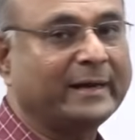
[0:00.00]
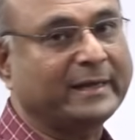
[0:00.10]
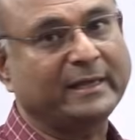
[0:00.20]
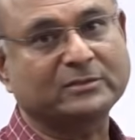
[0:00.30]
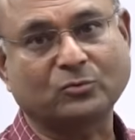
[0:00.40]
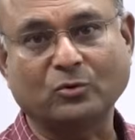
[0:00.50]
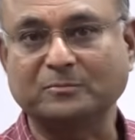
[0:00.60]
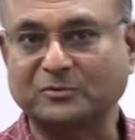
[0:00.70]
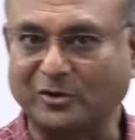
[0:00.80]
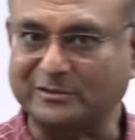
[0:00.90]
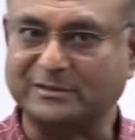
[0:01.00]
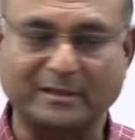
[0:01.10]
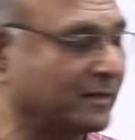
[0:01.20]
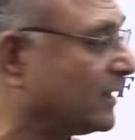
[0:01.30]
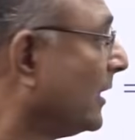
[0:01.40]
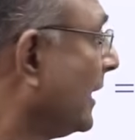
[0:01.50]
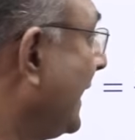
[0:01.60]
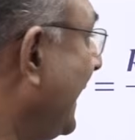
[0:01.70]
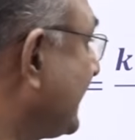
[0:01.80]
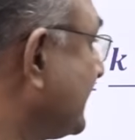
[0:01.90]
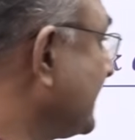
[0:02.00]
K is Coulomb's constant. X